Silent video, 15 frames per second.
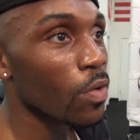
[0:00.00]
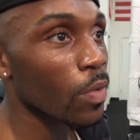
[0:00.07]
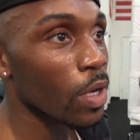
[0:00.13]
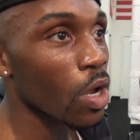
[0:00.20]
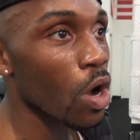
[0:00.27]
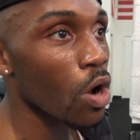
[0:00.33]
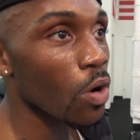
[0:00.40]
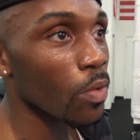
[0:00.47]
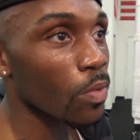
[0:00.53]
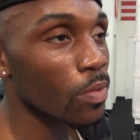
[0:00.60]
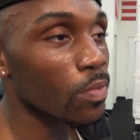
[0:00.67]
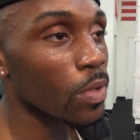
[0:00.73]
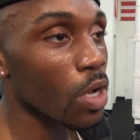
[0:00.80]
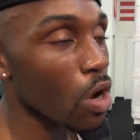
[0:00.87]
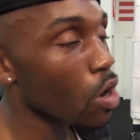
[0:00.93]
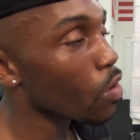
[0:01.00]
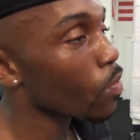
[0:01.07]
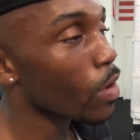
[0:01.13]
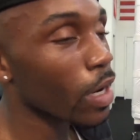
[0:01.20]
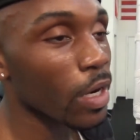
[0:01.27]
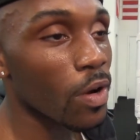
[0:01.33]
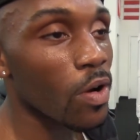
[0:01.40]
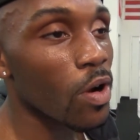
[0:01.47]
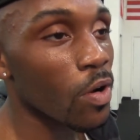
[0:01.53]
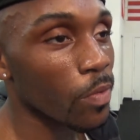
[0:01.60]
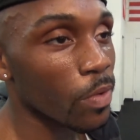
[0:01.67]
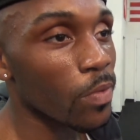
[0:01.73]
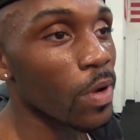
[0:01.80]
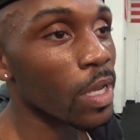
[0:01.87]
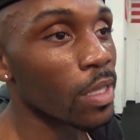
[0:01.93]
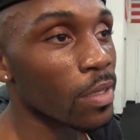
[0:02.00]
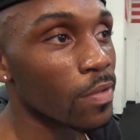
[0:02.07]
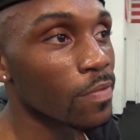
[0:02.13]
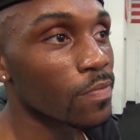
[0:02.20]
We all working hard. We ready.